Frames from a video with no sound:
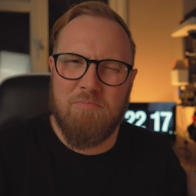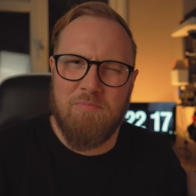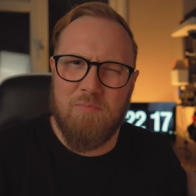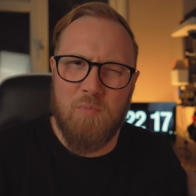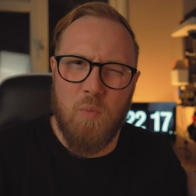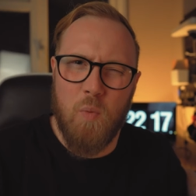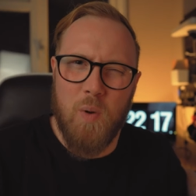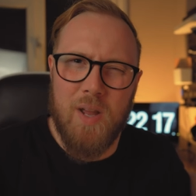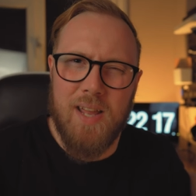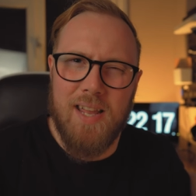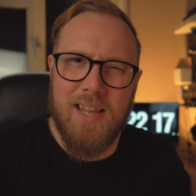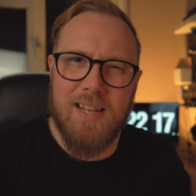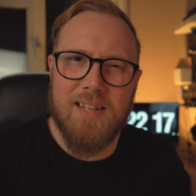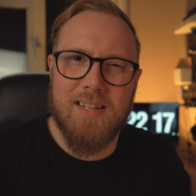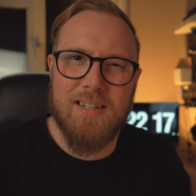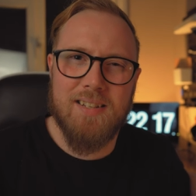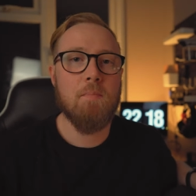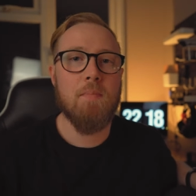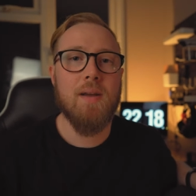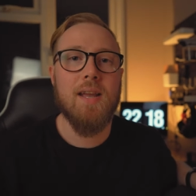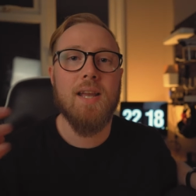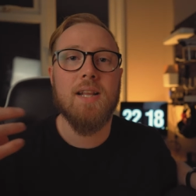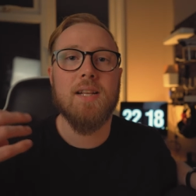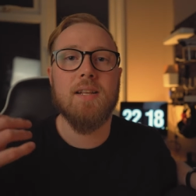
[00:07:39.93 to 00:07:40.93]
Weird,
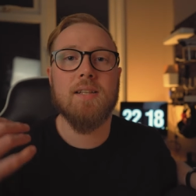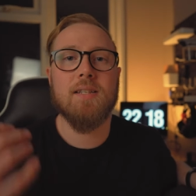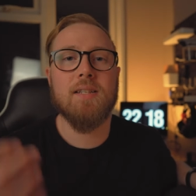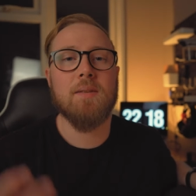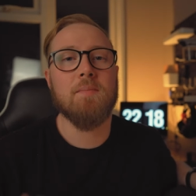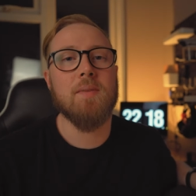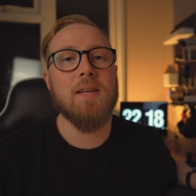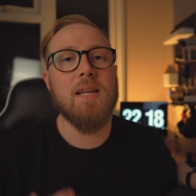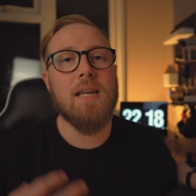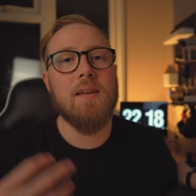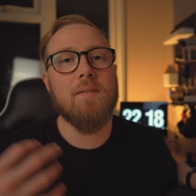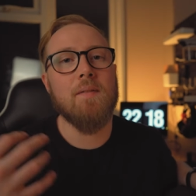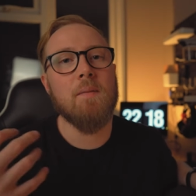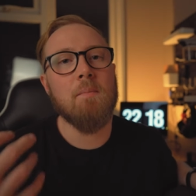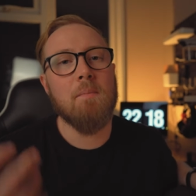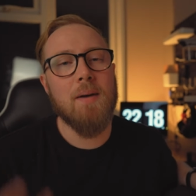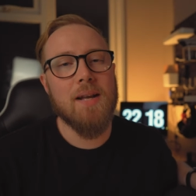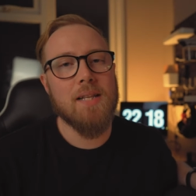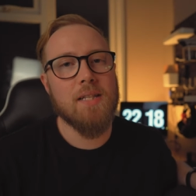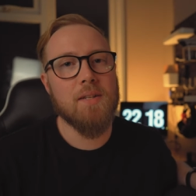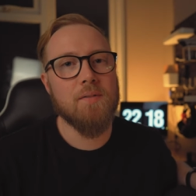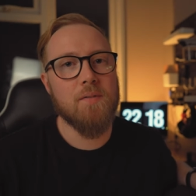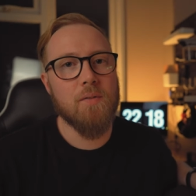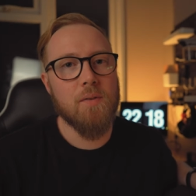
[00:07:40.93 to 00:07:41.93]
but it does something even
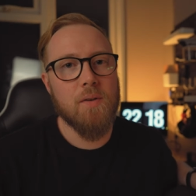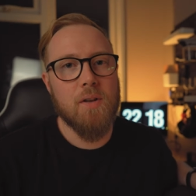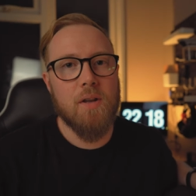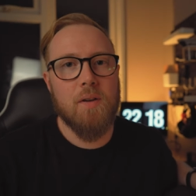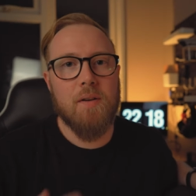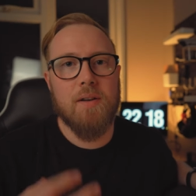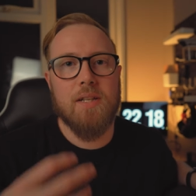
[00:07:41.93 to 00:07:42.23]
better for you,